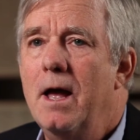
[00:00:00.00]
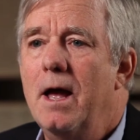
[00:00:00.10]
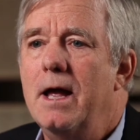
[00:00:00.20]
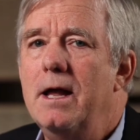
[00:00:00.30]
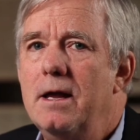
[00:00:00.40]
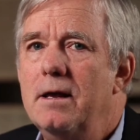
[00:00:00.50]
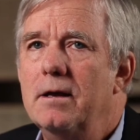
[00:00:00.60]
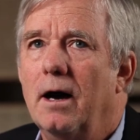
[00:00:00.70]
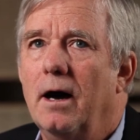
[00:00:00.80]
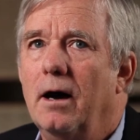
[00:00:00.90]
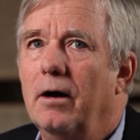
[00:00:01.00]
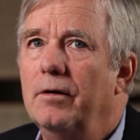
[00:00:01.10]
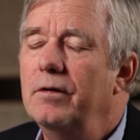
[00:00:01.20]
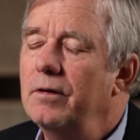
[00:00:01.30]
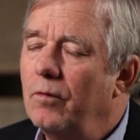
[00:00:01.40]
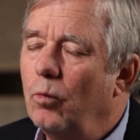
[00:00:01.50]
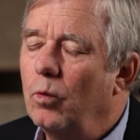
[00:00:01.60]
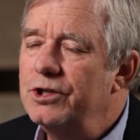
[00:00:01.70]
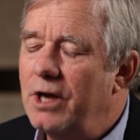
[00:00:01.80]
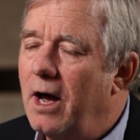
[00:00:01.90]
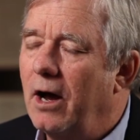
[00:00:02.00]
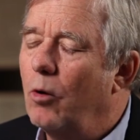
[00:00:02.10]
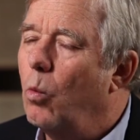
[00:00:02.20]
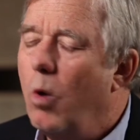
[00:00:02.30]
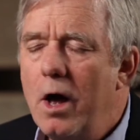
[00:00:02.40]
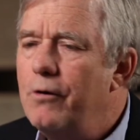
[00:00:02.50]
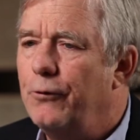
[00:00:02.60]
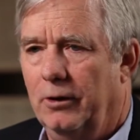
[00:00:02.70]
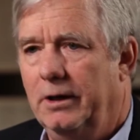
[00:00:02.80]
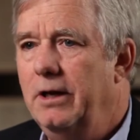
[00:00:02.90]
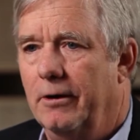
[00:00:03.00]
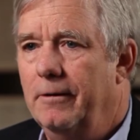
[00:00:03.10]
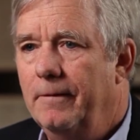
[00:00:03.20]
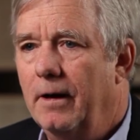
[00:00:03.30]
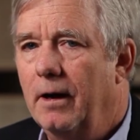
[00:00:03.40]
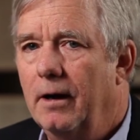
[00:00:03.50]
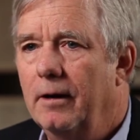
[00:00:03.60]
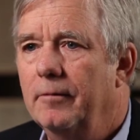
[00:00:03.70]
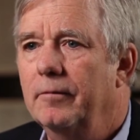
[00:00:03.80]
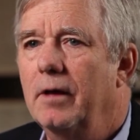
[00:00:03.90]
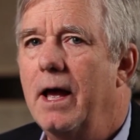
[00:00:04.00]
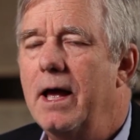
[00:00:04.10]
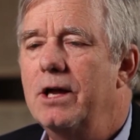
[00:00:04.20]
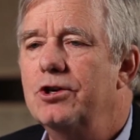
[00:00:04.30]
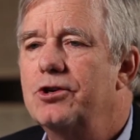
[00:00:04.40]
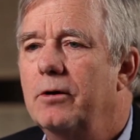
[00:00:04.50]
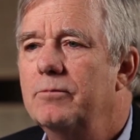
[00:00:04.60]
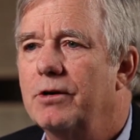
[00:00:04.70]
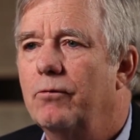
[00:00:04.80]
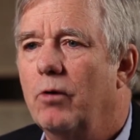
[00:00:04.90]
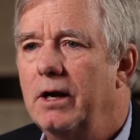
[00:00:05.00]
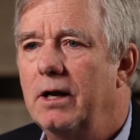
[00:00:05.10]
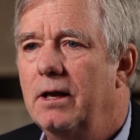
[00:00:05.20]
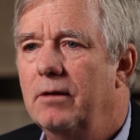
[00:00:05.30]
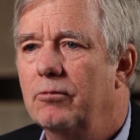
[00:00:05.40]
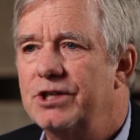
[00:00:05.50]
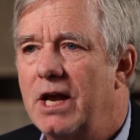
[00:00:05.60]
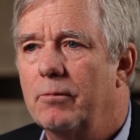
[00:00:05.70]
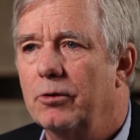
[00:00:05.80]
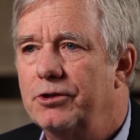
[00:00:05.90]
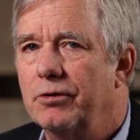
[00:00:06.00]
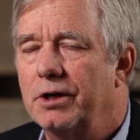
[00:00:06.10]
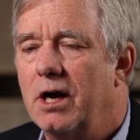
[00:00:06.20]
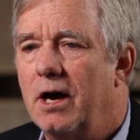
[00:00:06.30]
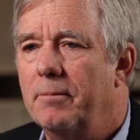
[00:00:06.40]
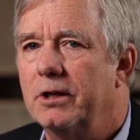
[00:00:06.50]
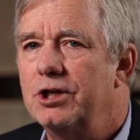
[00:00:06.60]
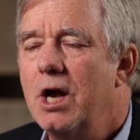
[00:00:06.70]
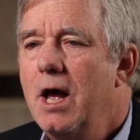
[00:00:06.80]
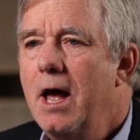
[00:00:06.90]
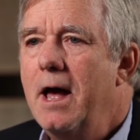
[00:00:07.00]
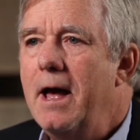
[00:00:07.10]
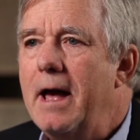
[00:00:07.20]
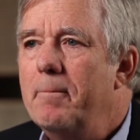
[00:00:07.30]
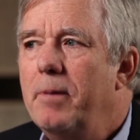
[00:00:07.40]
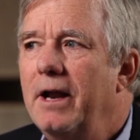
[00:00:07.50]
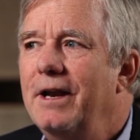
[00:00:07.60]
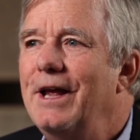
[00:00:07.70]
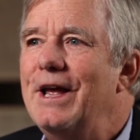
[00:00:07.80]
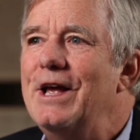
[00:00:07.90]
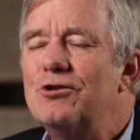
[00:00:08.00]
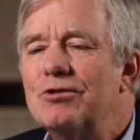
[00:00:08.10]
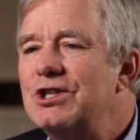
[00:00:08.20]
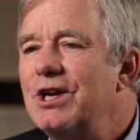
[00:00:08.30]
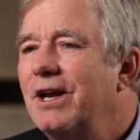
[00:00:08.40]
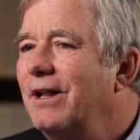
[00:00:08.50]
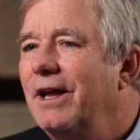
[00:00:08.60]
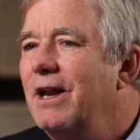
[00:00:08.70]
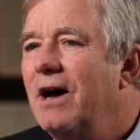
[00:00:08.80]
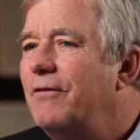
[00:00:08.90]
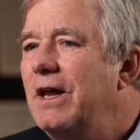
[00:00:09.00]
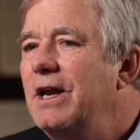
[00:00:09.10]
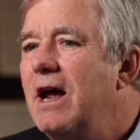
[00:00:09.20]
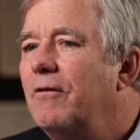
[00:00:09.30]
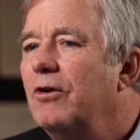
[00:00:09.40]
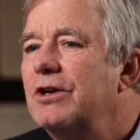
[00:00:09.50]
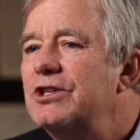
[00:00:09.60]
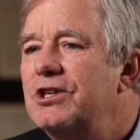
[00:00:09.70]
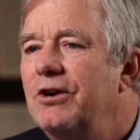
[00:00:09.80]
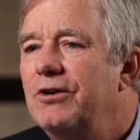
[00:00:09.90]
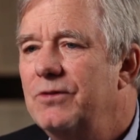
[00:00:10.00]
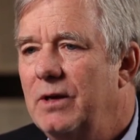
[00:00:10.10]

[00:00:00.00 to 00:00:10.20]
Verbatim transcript: He uh, was a wonderful leader um, in terms of what he was able to accomplish. But interestingly enough, he never considers